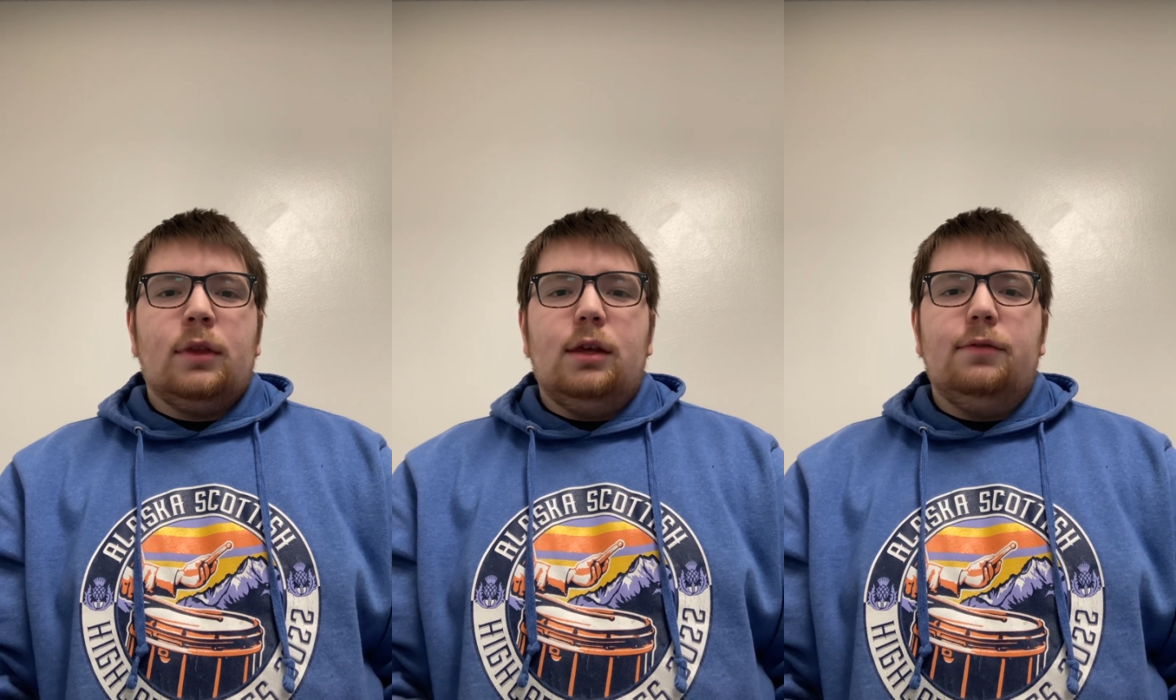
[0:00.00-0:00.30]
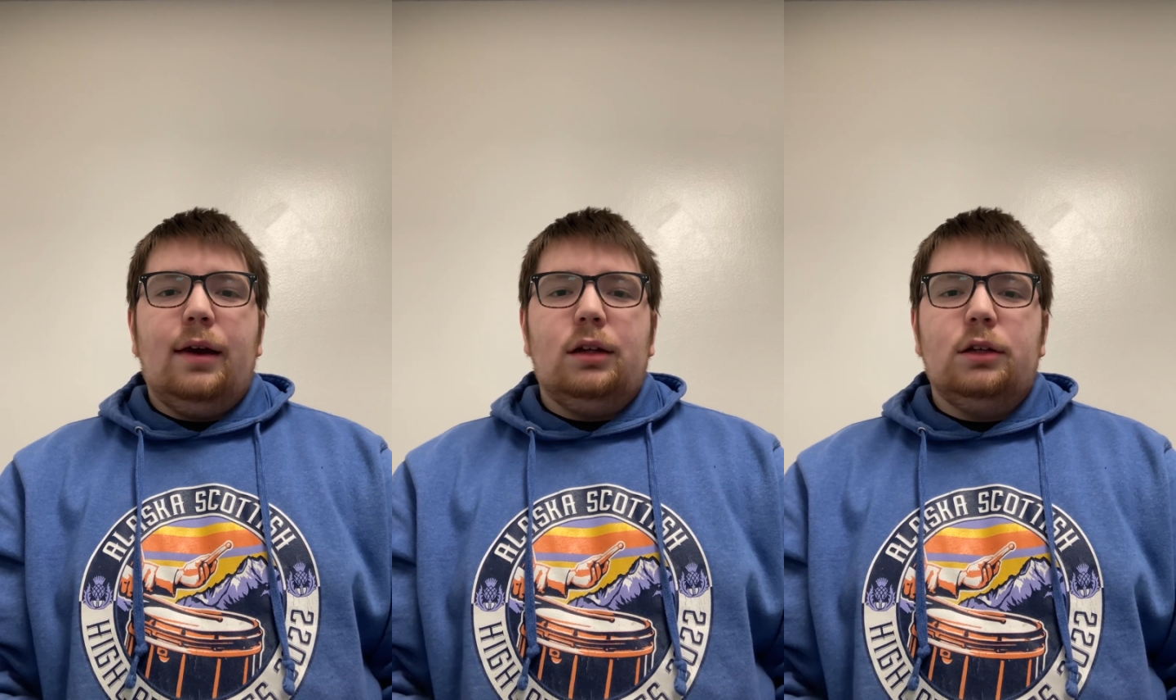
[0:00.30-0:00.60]

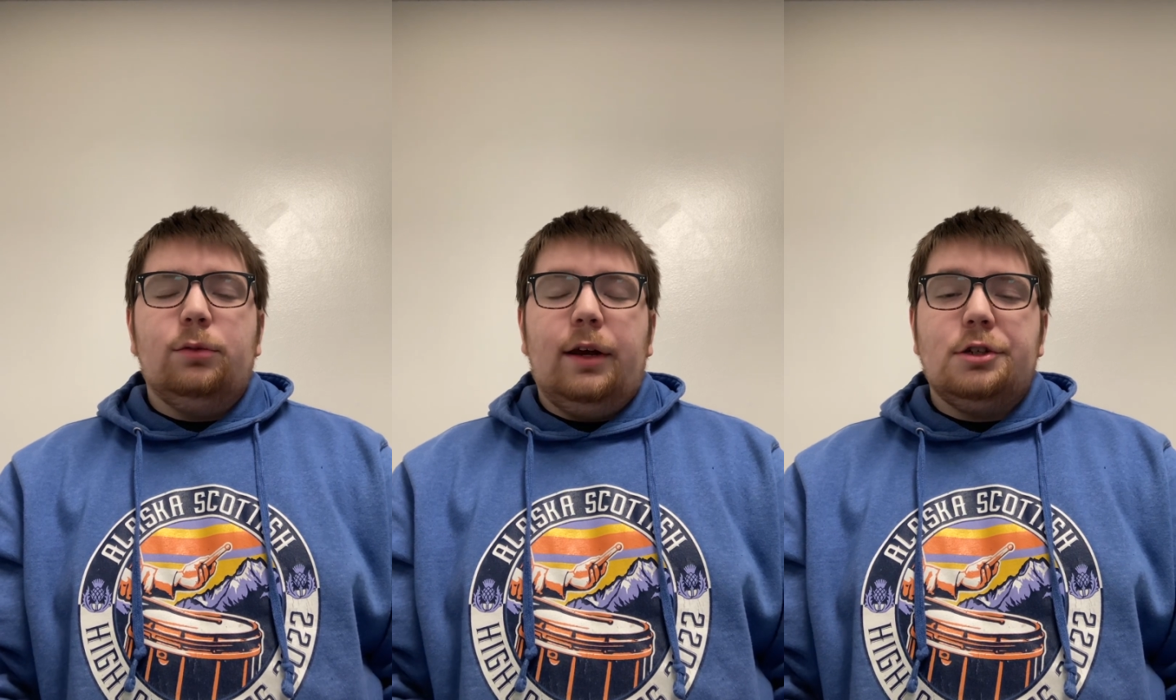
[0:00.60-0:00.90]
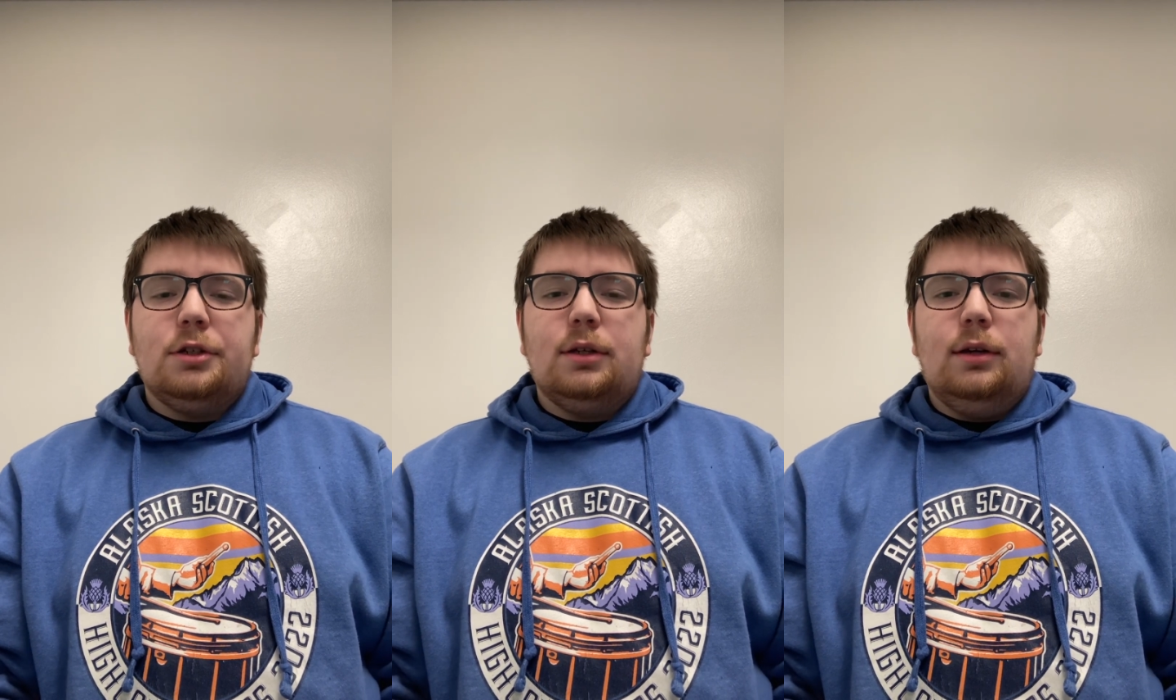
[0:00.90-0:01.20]

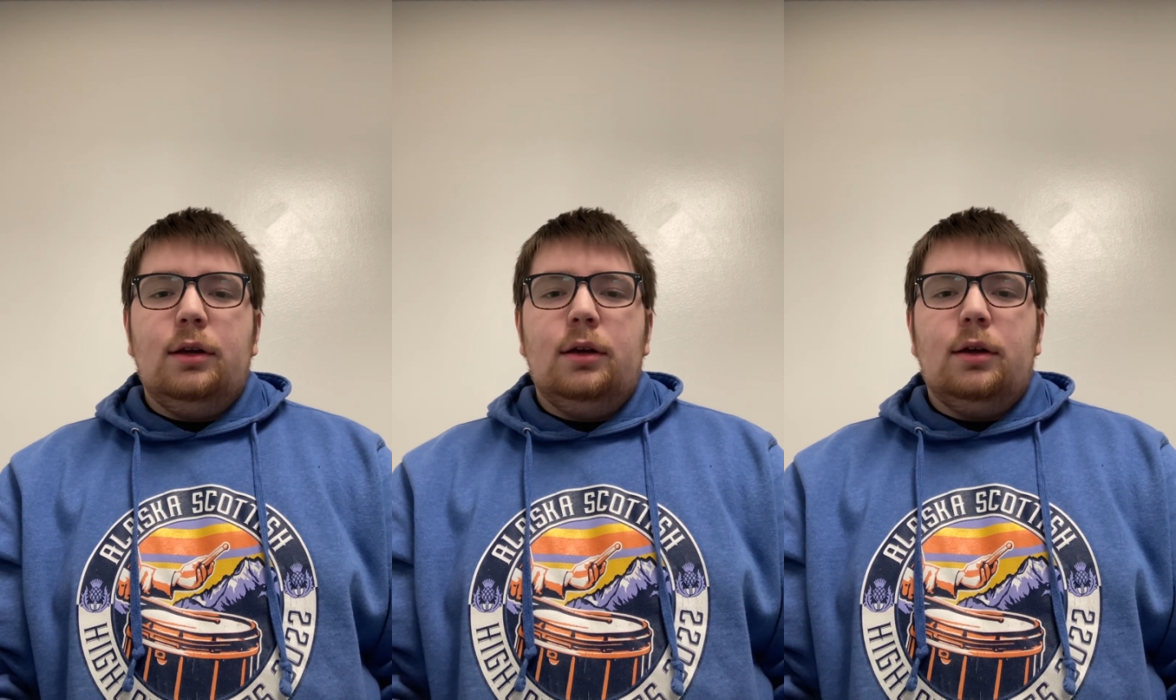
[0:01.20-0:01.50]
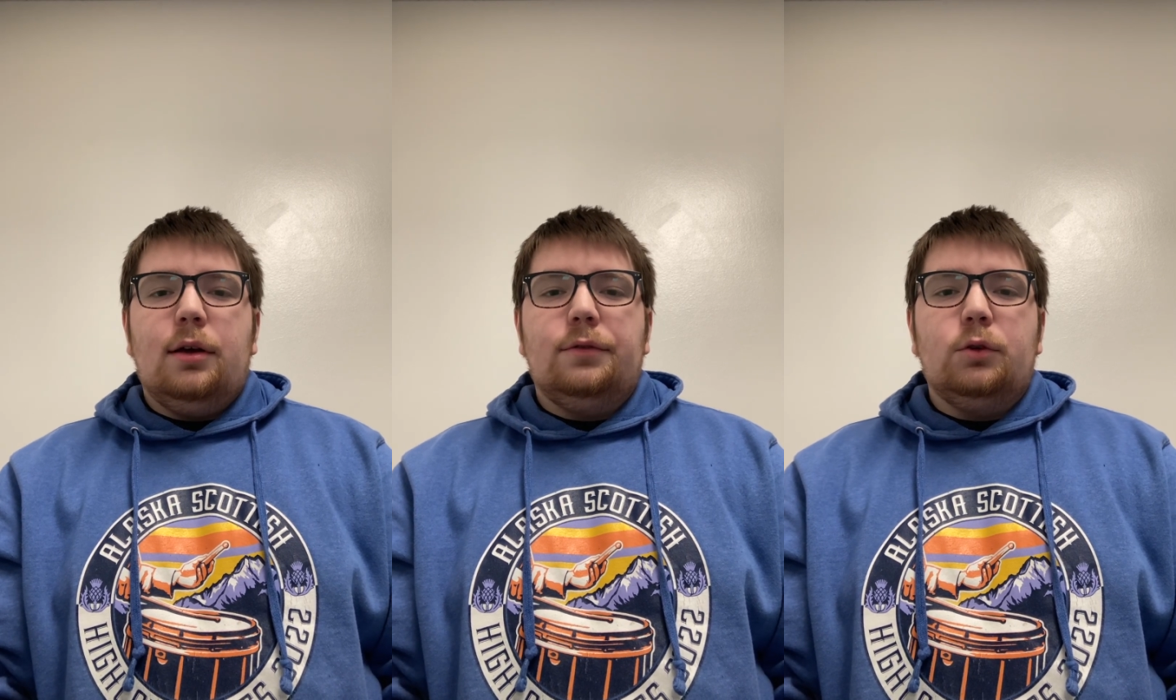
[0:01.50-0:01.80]
evaluation
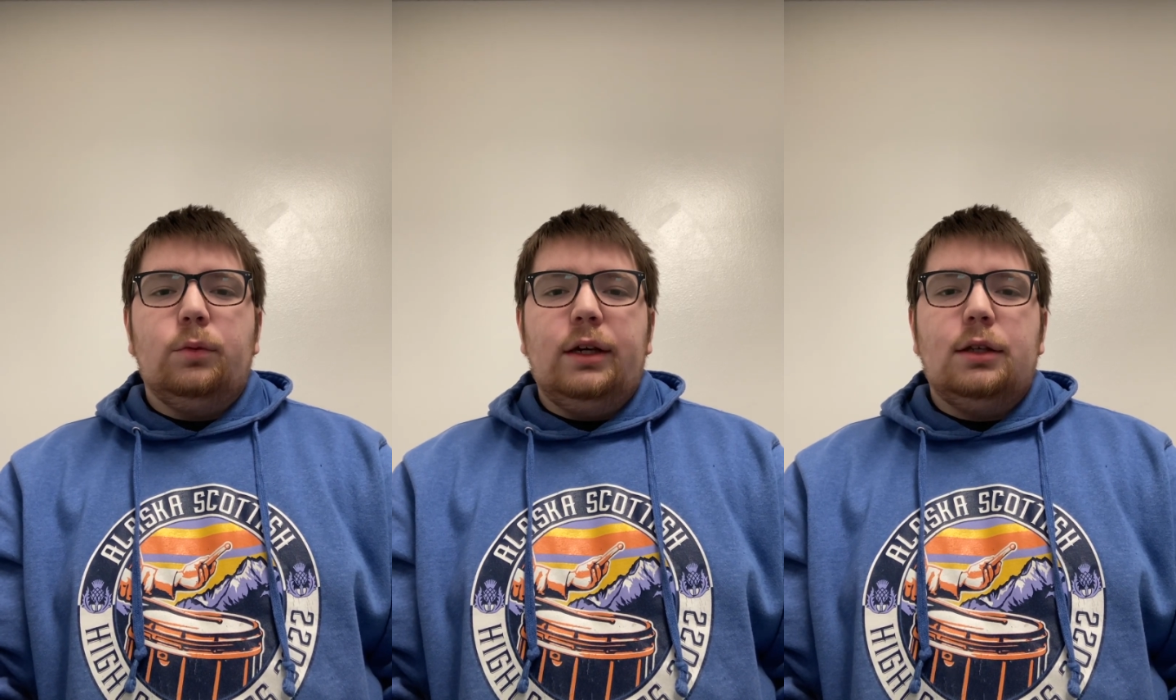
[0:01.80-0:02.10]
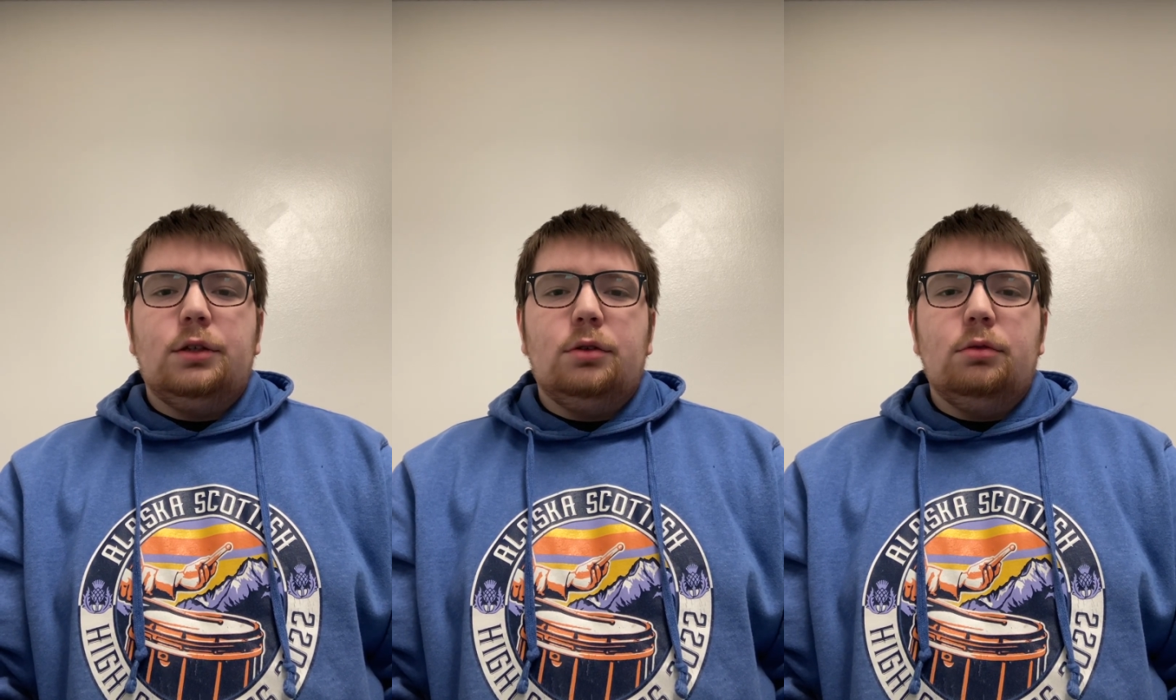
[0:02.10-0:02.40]
of the week 2